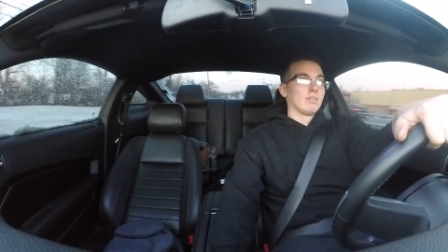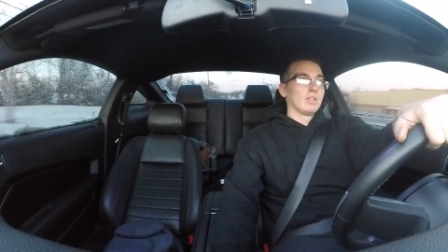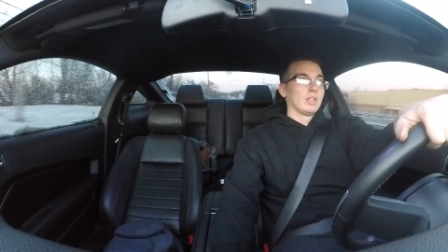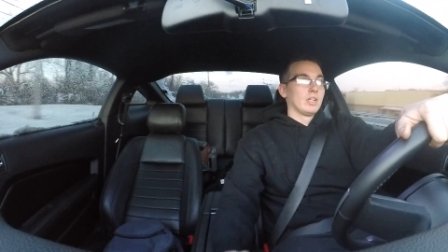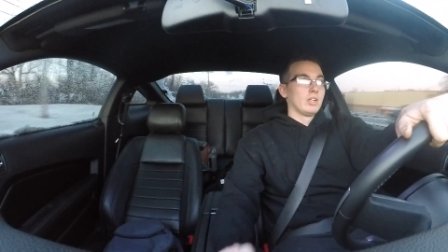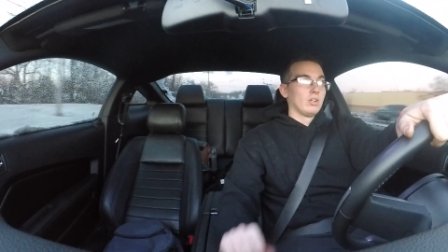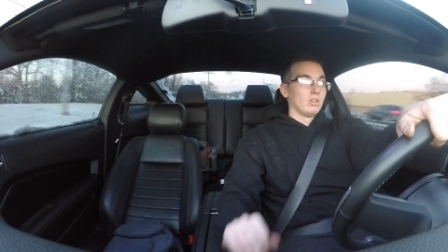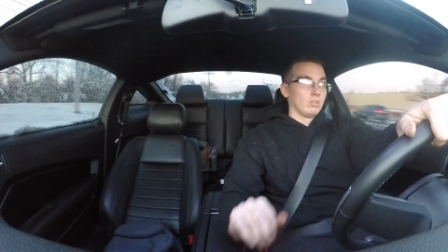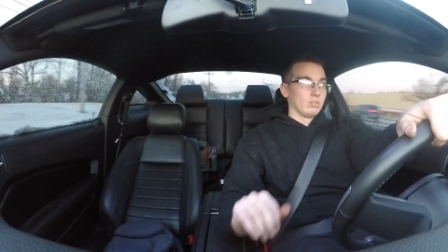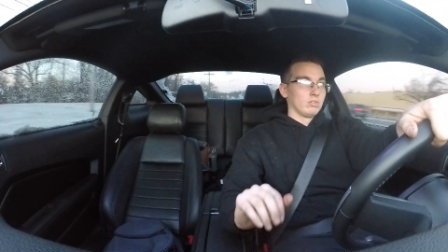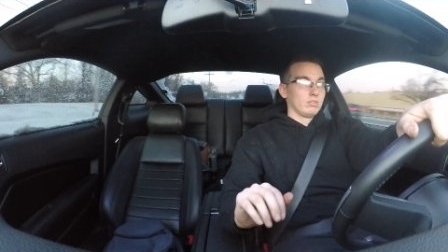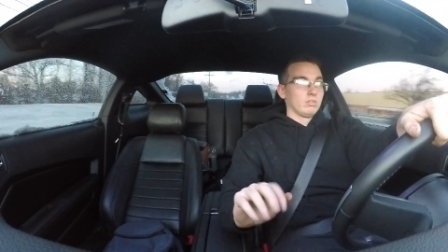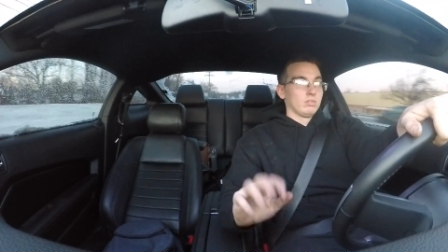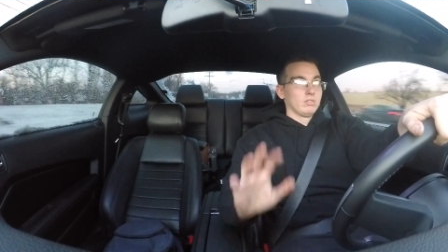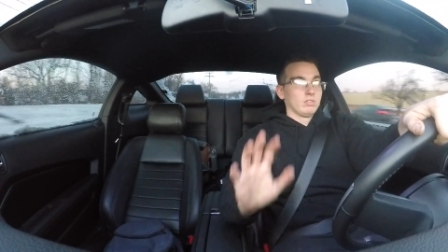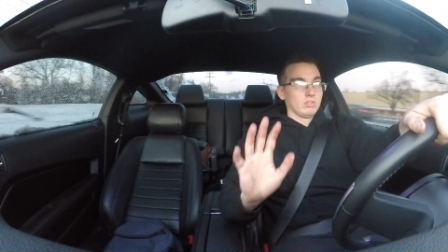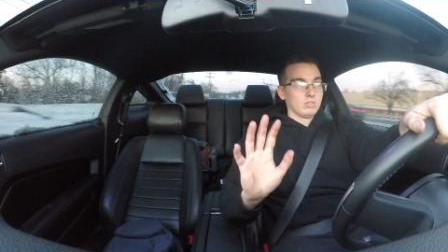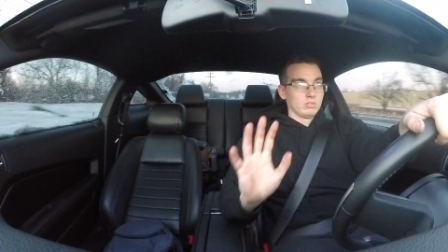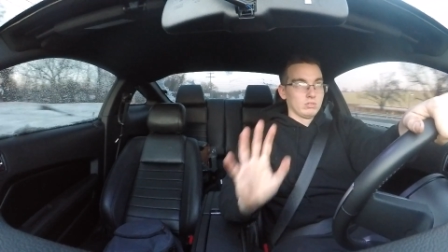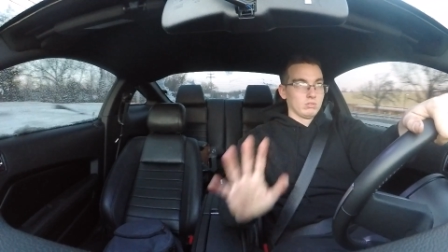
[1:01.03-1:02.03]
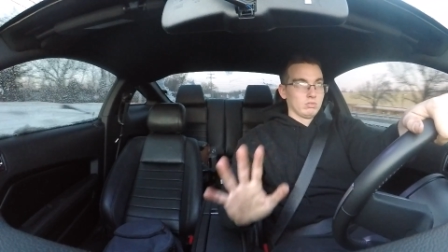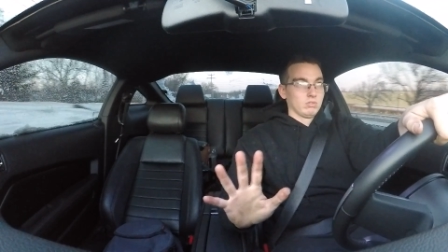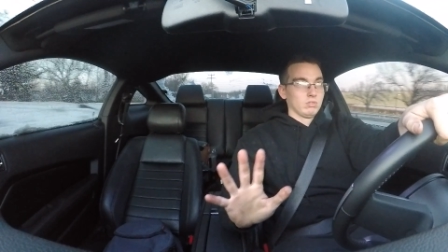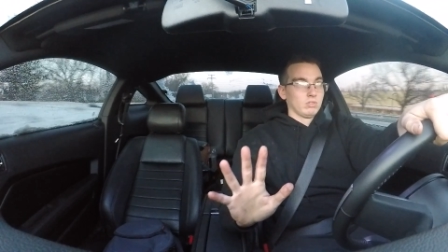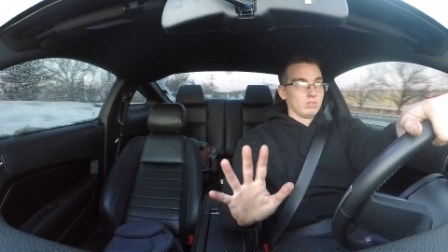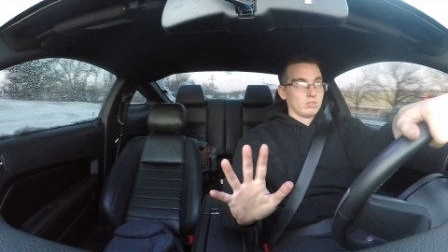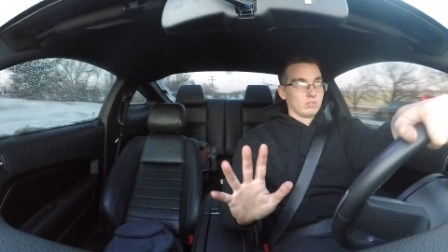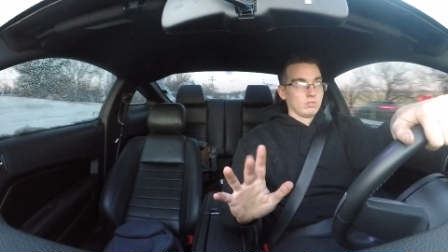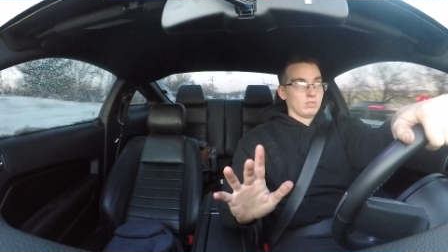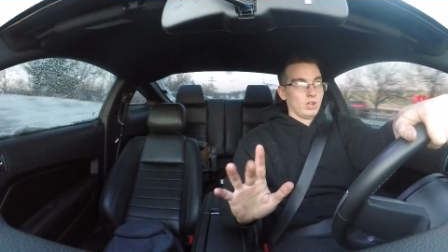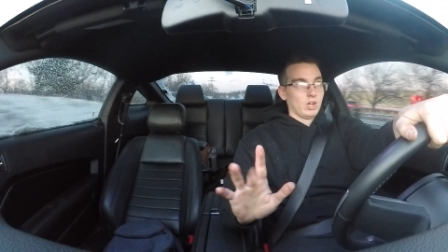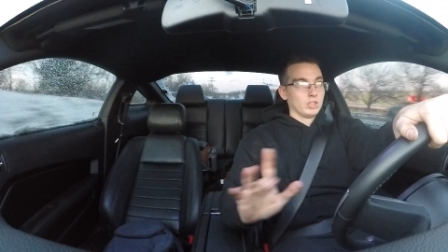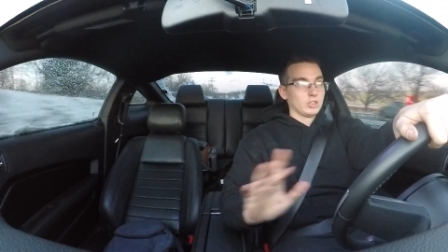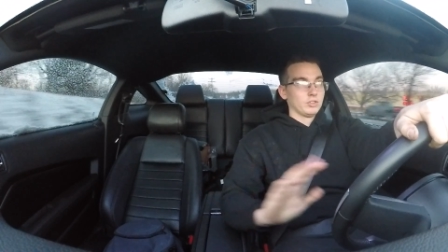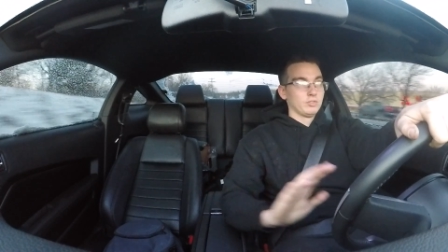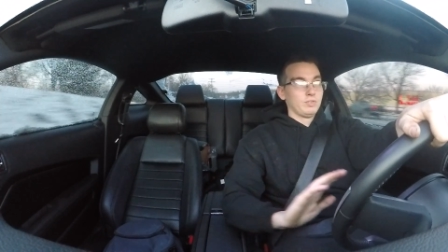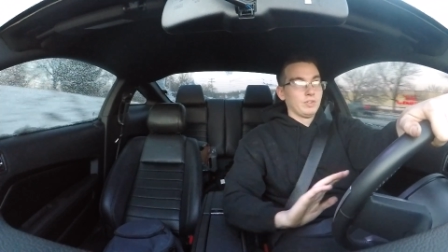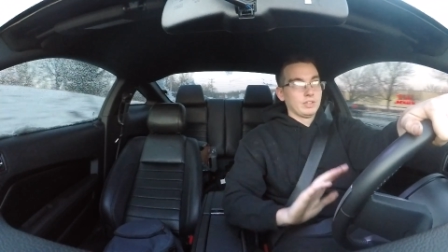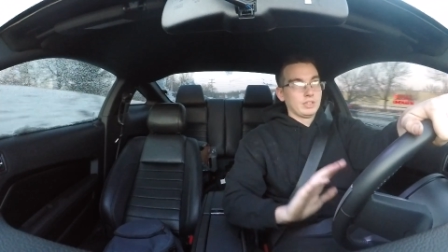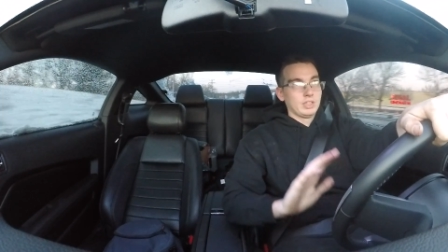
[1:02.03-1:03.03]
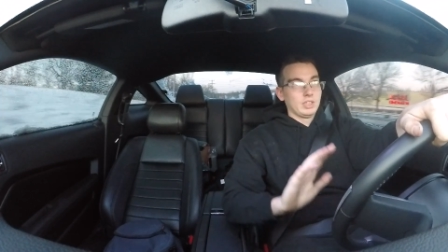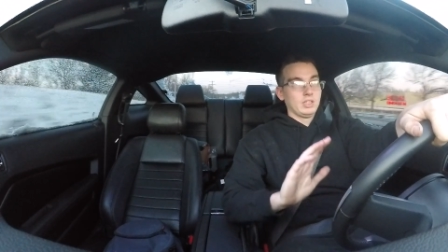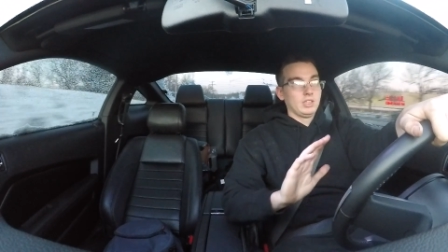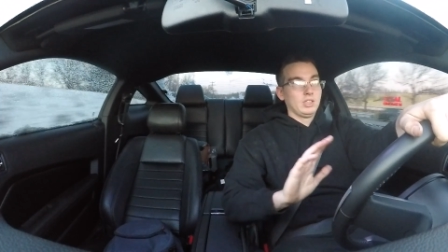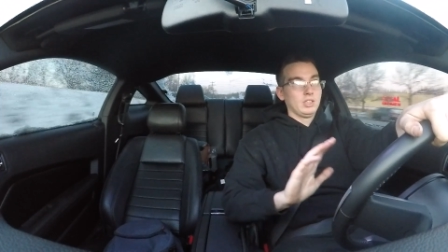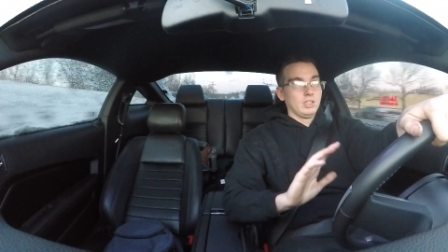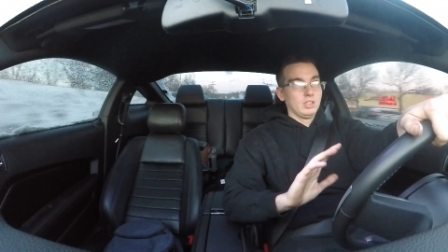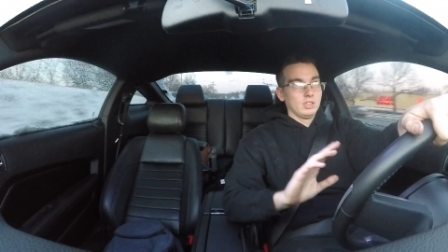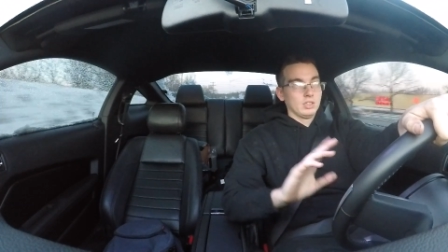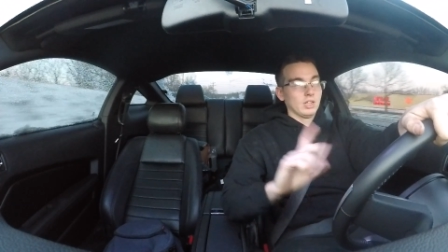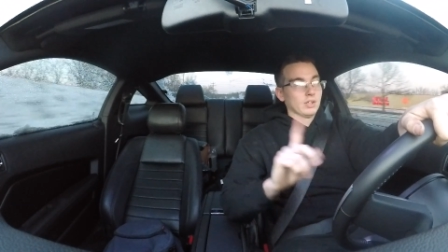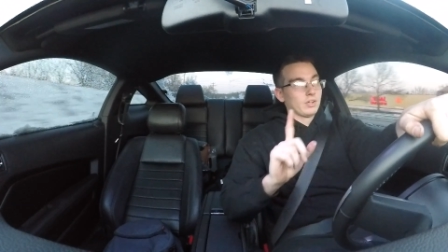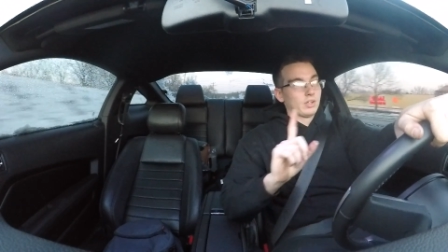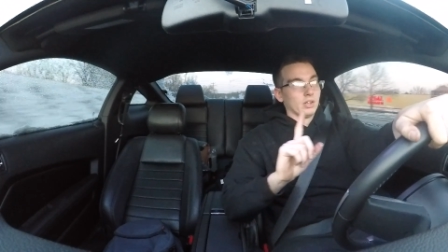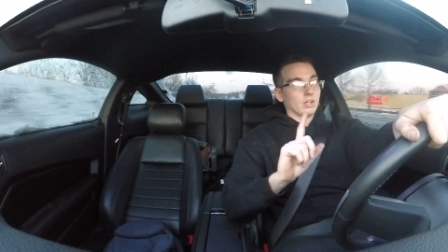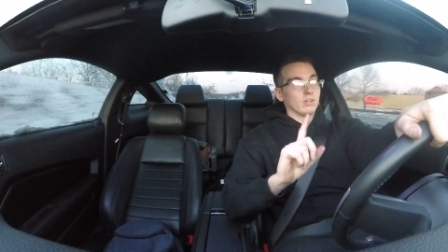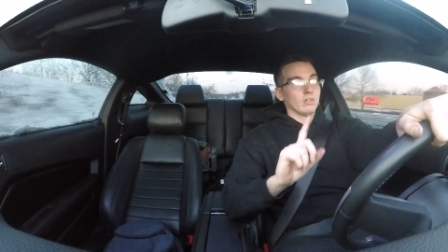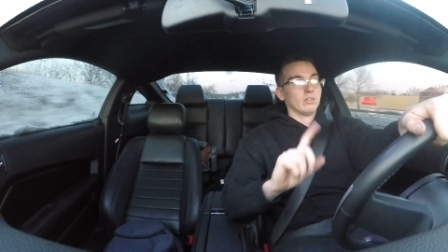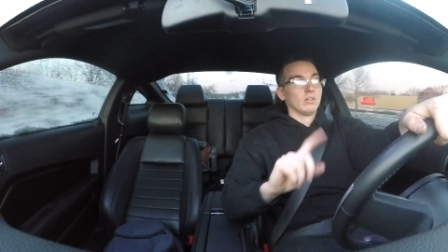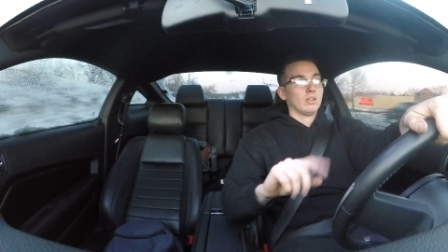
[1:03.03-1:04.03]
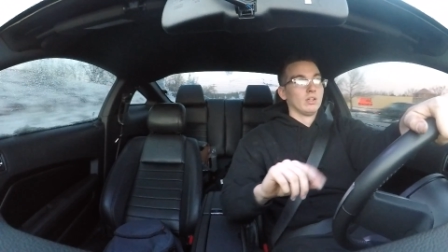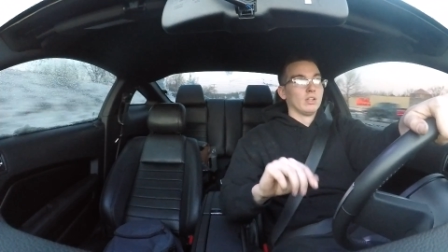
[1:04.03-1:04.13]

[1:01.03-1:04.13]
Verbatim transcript: 150, no, no, no,